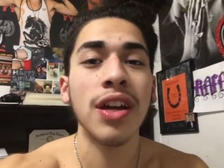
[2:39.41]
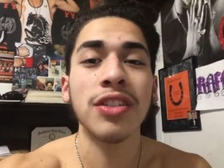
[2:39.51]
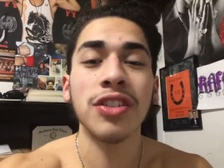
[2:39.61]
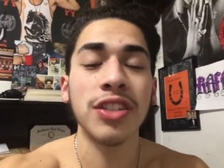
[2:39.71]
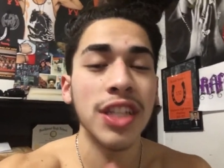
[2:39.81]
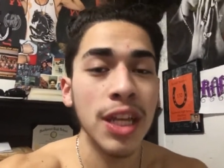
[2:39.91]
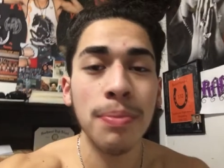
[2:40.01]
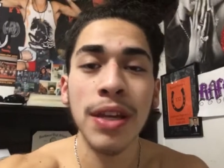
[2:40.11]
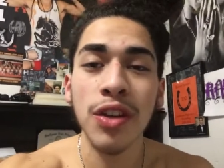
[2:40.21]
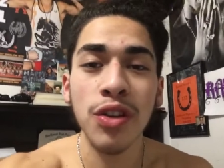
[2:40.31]
Just keep
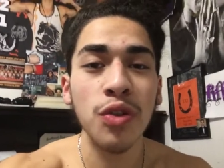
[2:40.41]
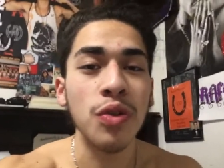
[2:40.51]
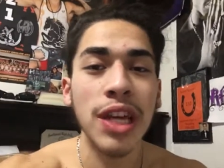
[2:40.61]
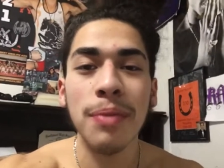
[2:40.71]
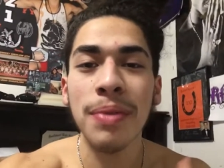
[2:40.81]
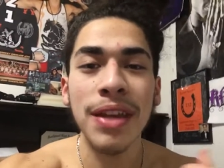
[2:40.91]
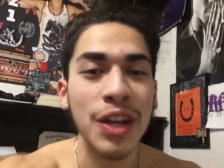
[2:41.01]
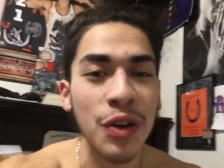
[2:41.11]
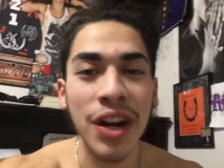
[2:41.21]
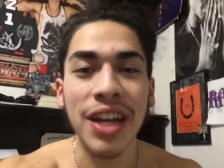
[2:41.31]
being you. Keep being
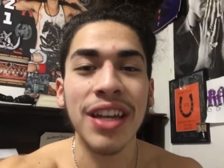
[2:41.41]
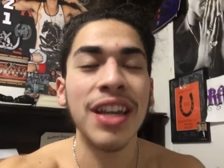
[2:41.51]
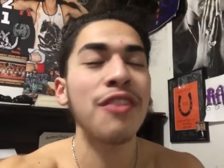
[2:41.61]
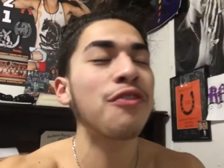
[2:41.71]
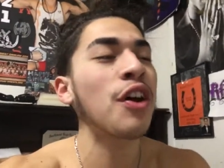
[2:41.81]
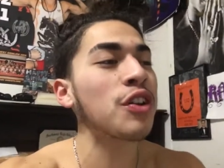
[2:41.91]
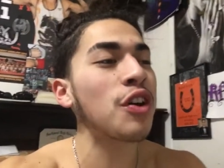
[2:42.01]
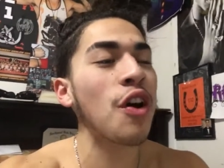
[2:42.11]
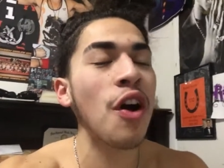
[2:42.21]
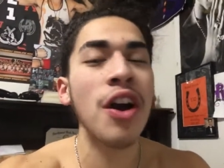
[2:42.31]
great. Keep following
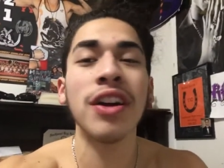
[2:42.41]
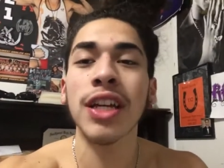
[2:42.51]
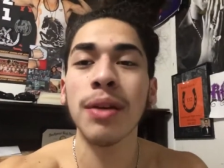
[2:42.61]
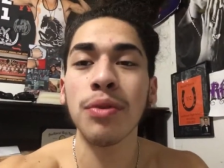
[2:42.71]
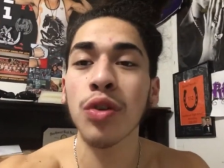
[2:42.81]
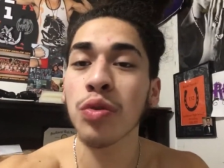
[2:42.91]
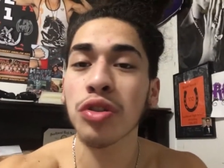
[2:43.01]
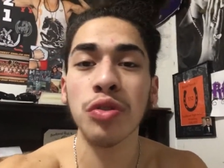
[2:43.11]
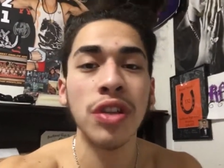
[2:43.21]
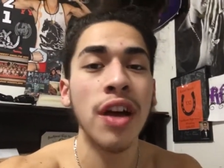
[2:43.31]
your heart and keep doing what
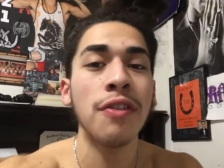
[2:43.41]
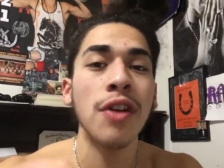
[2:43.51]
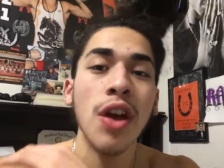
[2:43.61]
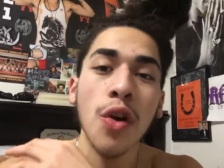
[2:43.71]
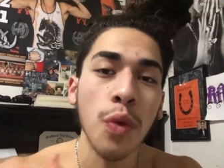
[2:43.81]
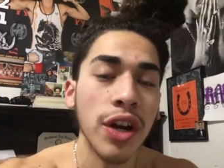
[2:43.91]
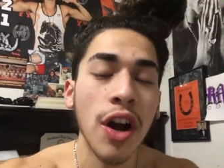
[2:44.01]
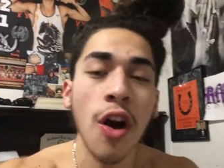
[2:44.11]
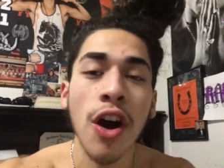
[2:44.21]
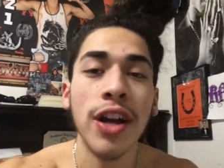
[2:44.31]
you love. Working
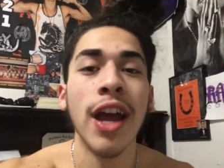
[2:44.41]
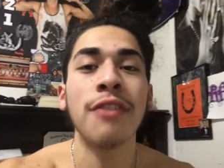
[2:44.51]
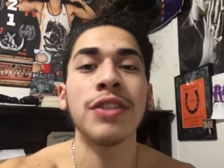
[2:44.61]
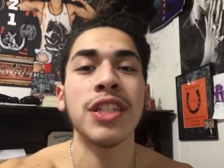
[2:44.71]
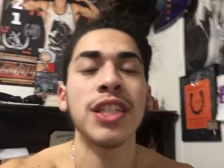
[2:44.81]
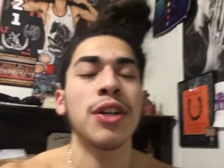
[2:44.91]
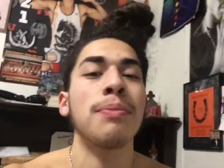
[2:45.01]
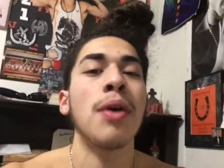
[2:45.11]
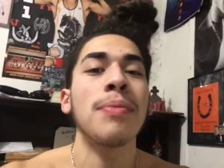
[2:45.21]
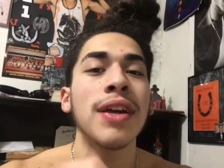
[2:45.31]
hard at every single
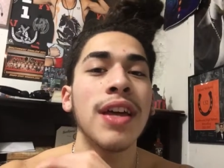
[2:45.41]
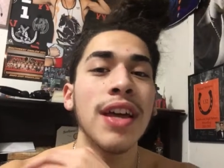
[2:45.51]
moment